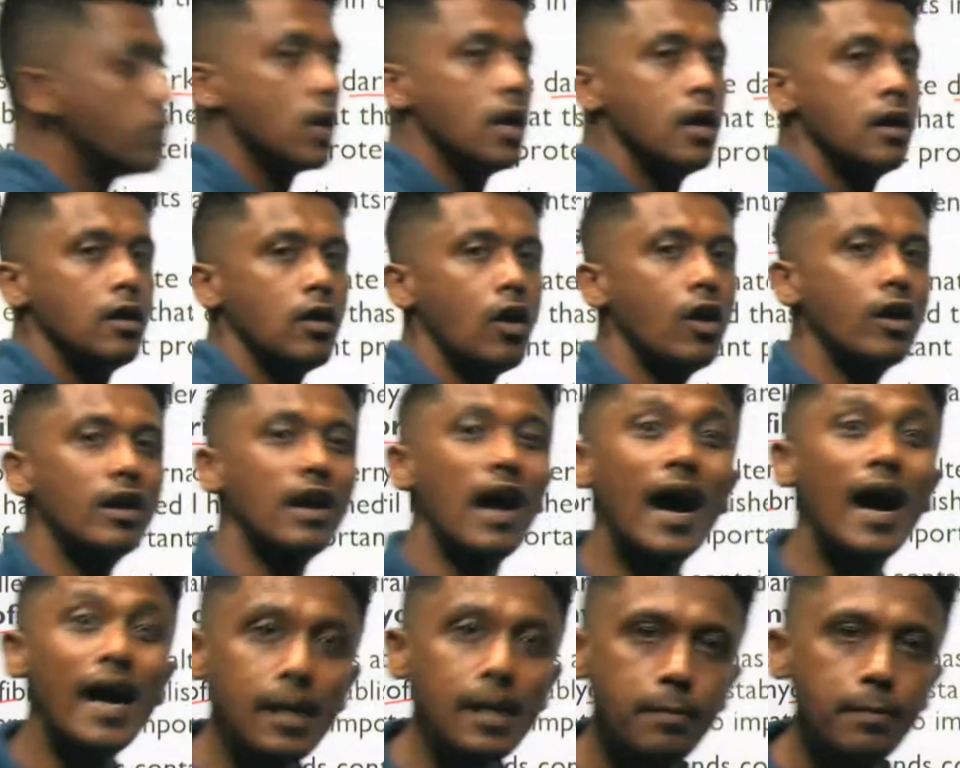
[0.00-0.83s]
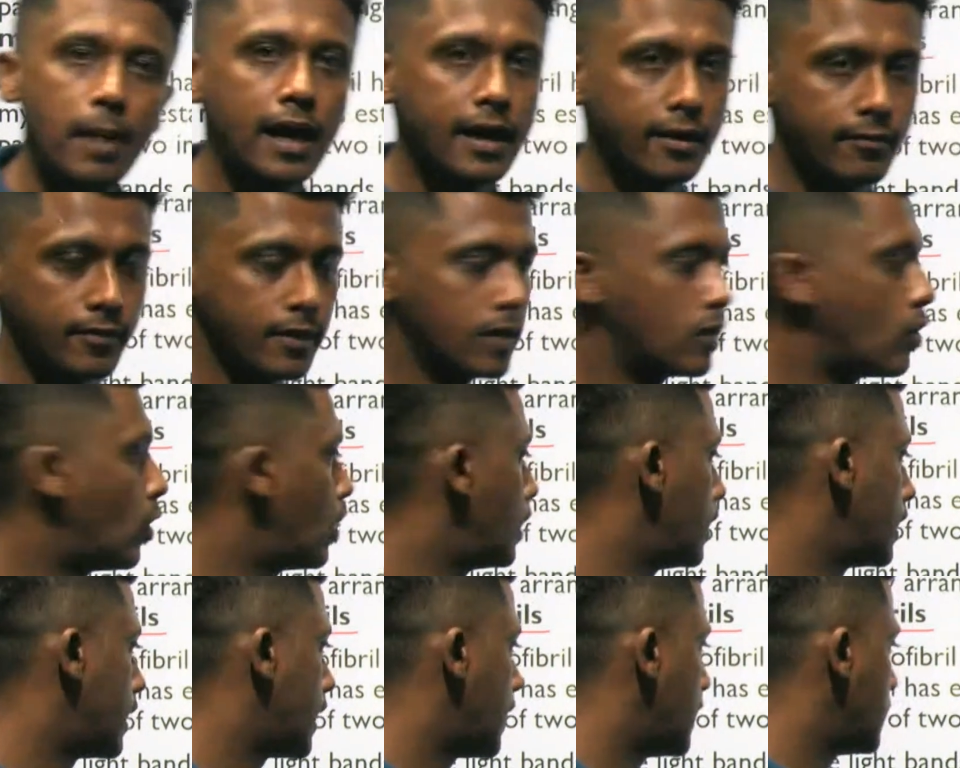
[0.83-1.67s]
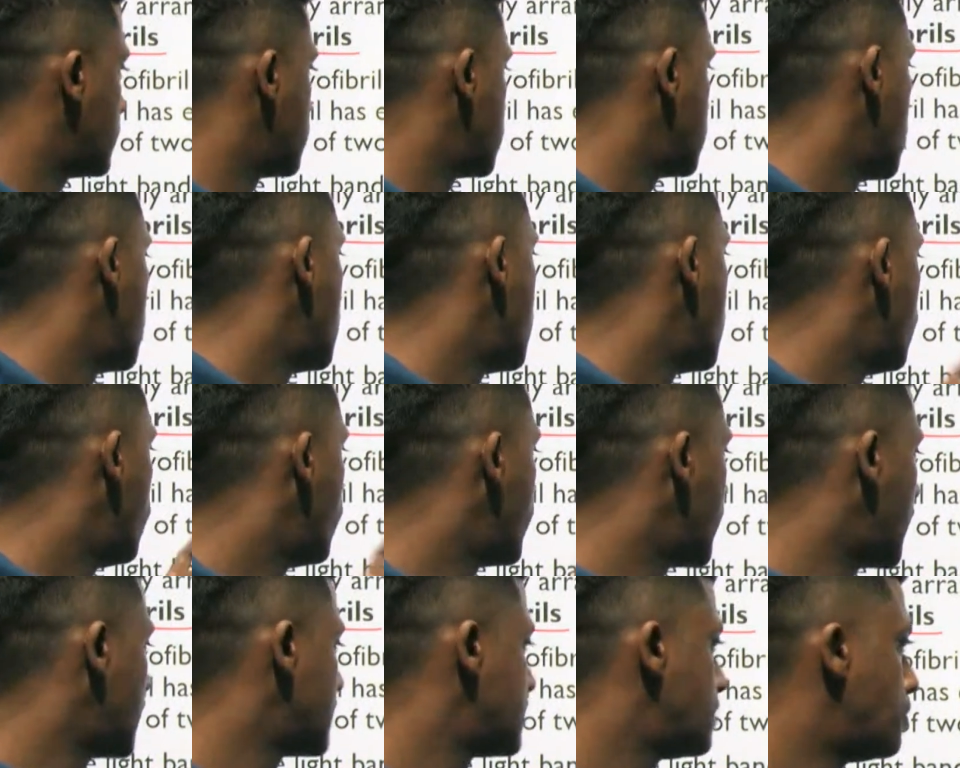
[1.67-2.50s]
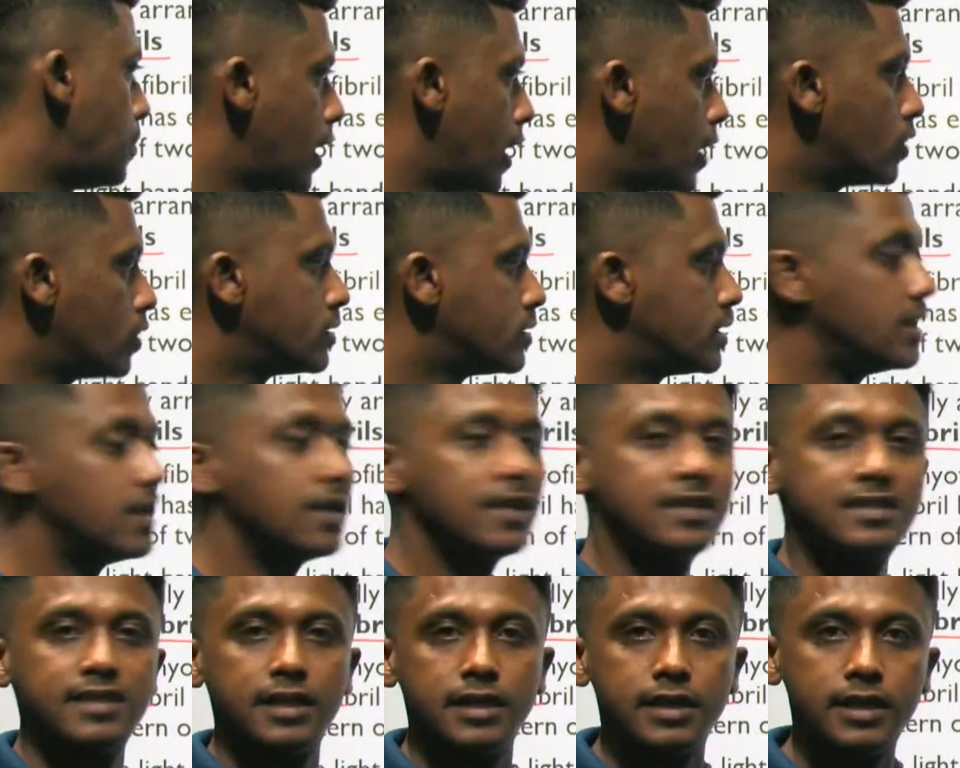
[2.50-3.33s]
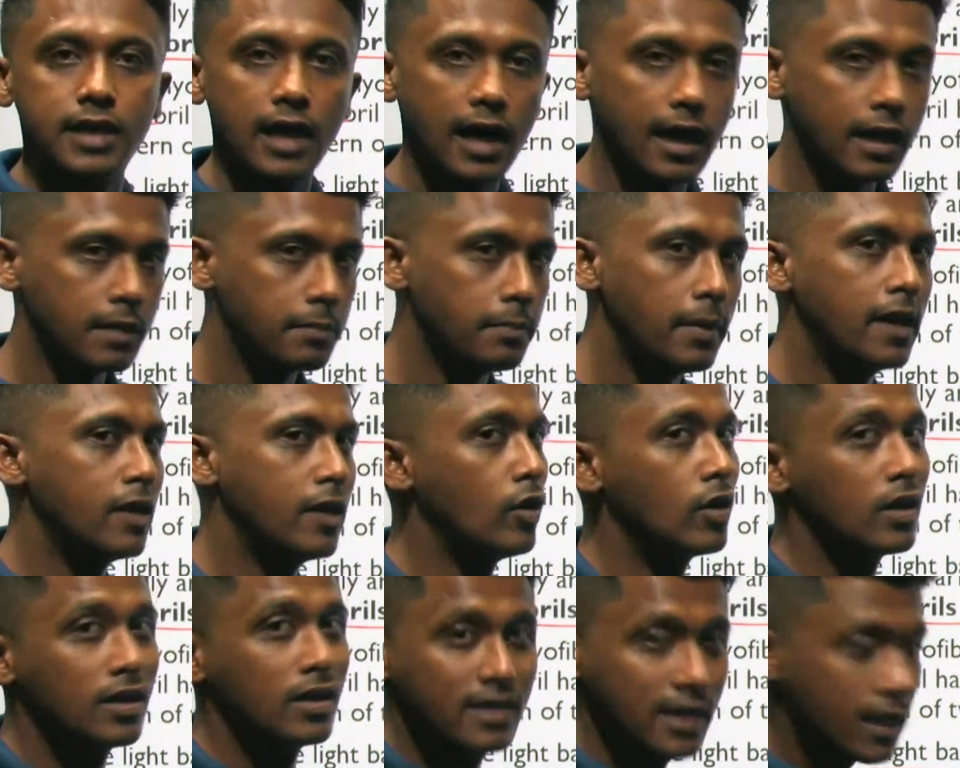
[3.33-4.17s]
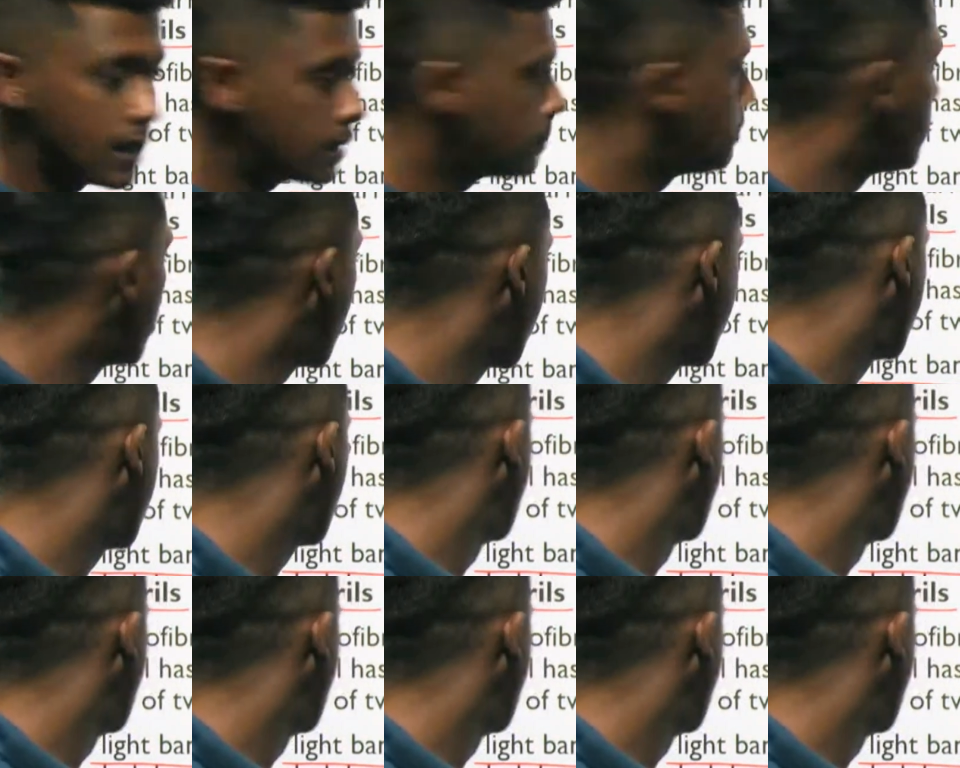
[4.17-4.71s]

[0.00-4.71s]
or I band we call it as. Whereas myosin is a dark band or a thick band,